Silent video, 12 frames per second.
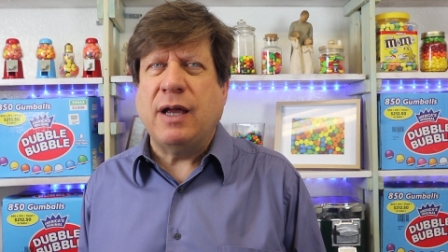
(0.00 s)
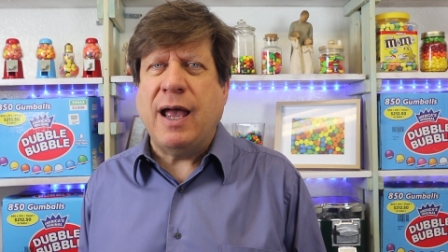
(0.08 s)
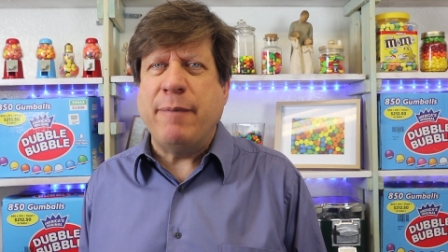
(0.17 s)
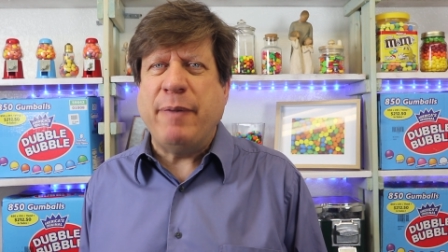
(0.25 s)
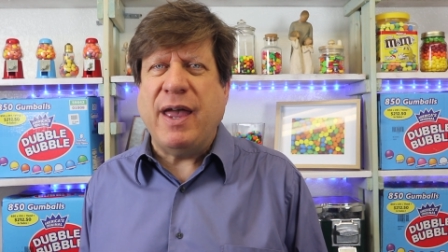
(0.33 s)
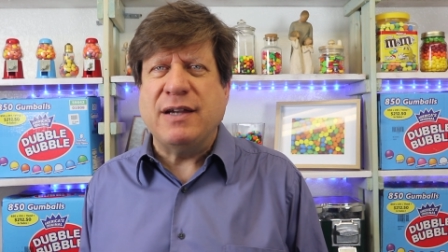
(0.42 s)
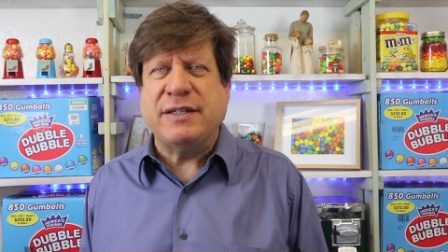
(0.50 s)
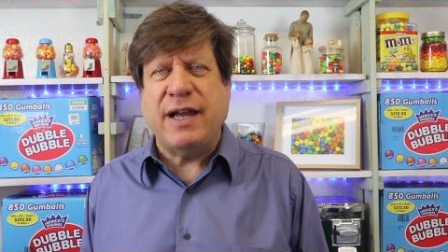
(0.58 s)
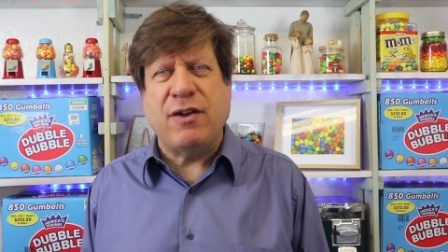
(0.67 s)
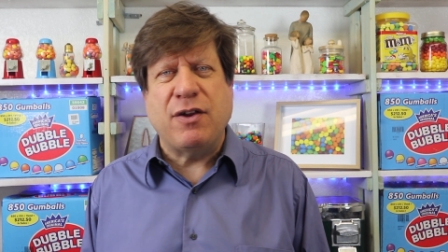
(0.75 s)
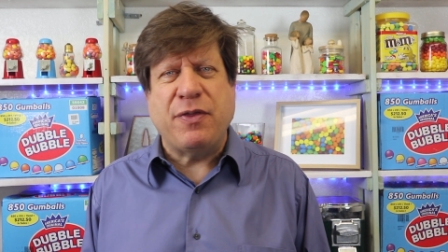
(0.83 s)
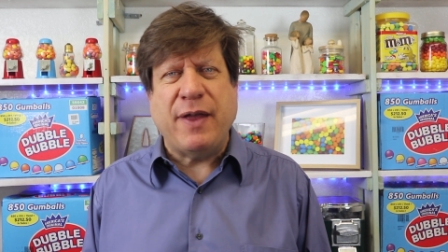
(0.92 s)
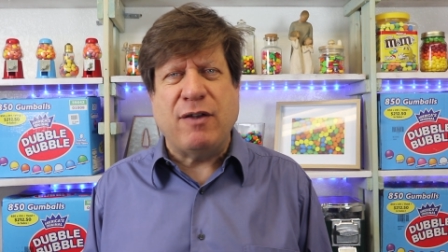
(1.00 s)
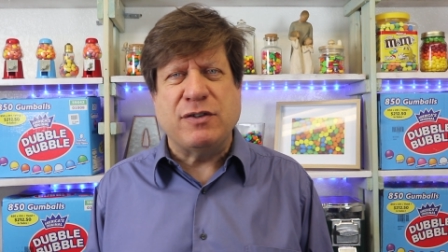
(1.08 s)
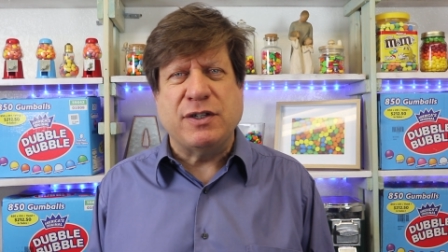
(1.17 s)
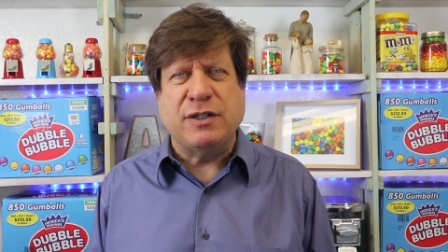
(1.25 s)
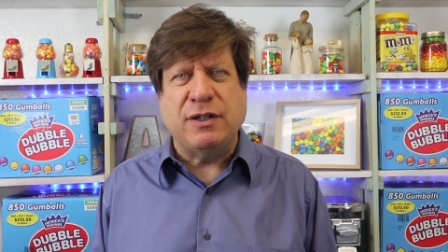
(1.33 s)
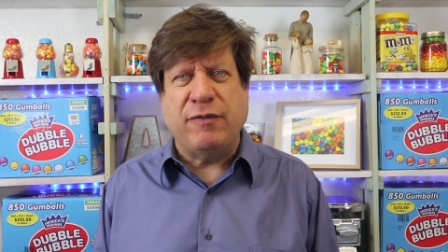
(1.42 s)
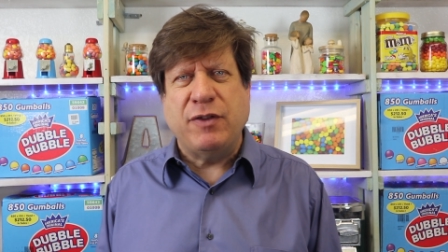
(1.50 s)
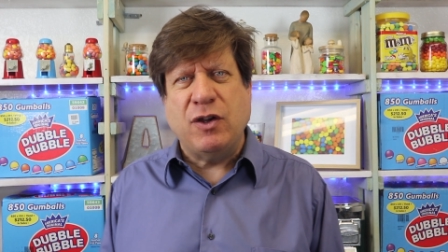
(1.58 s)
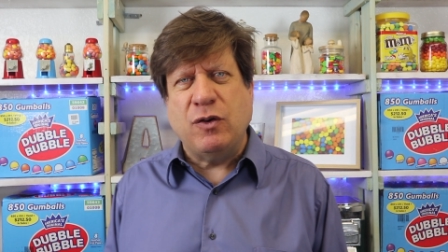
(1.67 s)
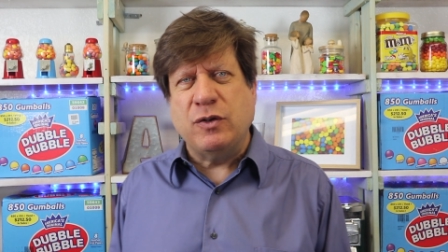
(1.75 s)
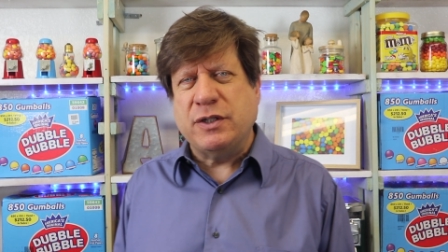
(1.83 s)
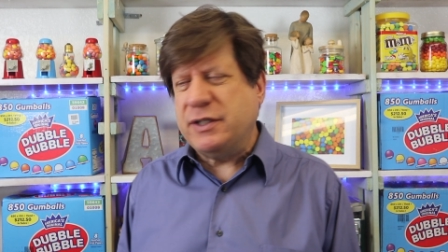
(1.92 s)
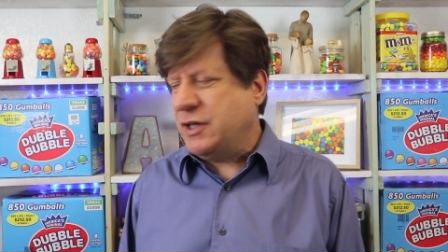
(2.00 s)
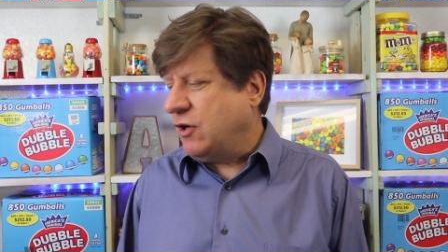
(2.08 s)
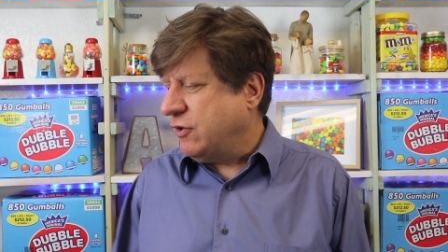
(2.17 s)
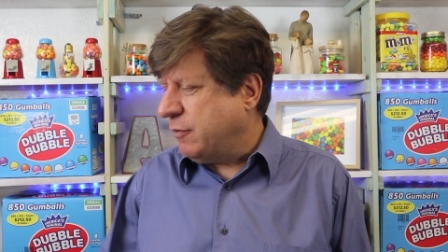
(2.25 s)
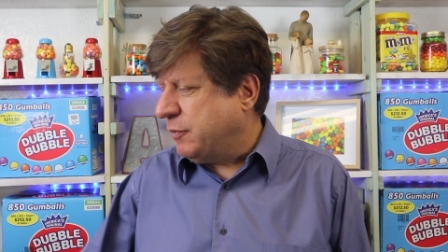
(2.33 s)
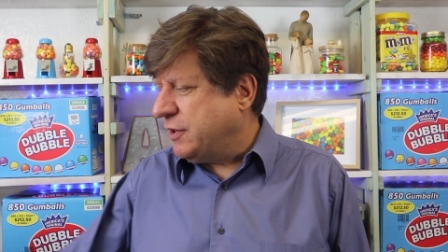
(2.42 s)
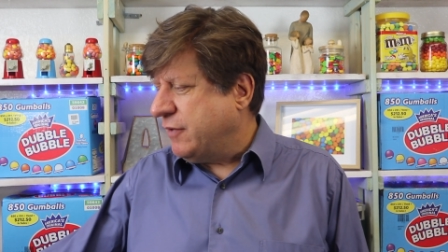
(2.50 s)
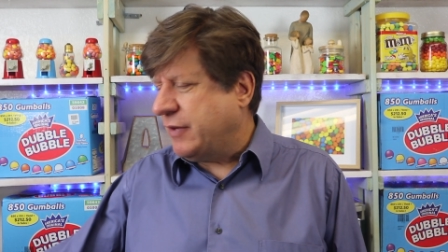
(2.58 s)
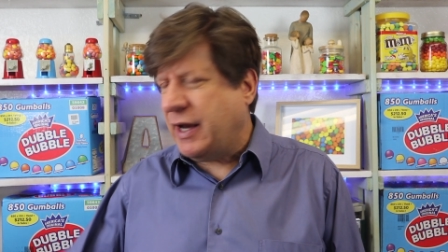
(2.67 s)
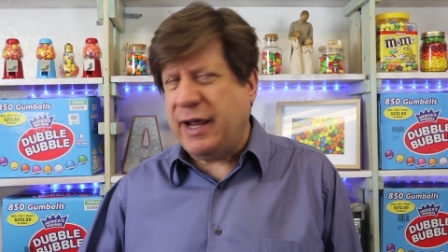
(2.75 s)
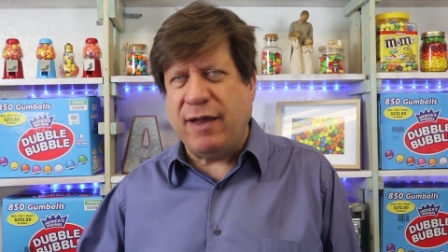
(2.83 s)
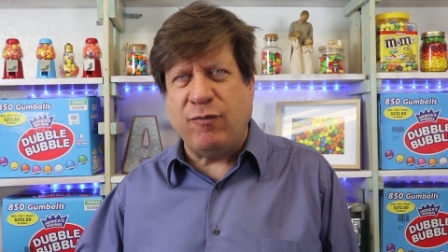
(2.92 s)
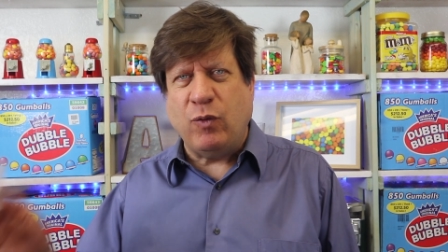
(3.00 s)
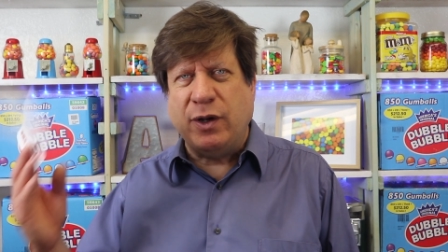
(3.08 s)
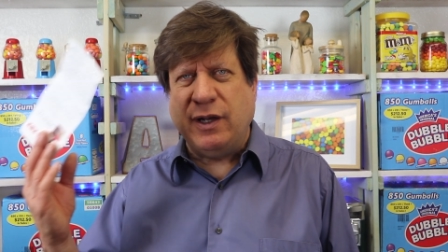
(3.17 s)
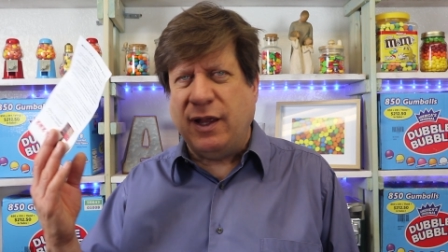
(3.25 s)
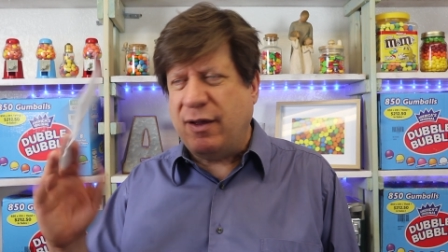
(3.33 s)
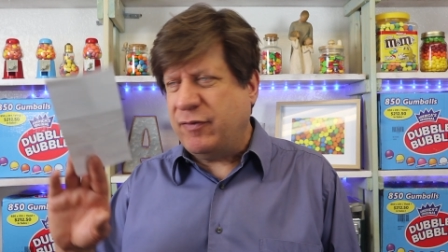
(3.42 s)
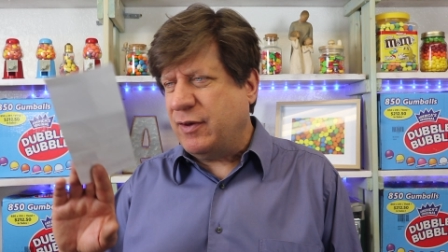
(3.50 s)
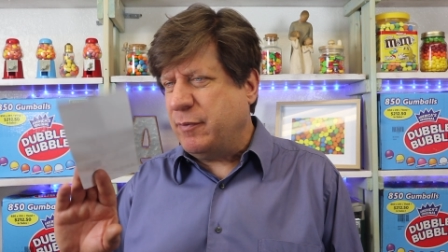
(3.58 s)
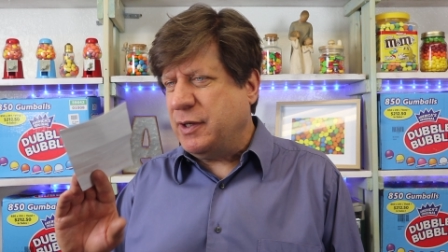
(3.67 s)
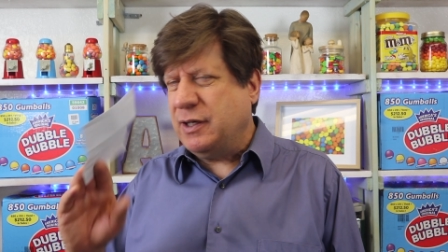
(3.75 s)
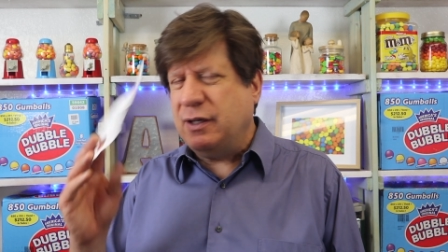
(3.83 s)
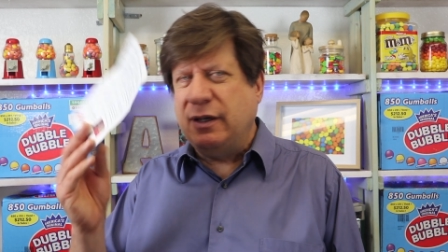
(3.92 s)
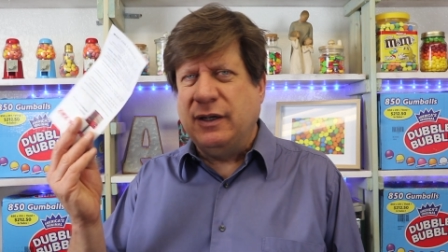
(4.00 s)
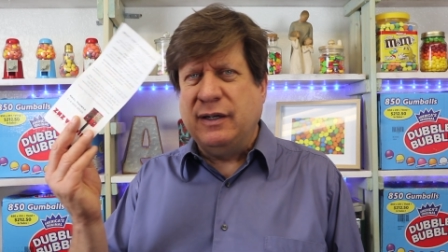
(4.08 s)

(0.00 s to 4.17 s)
I passed out 1,000 of those. It's hard to believe that I have one left. I mean,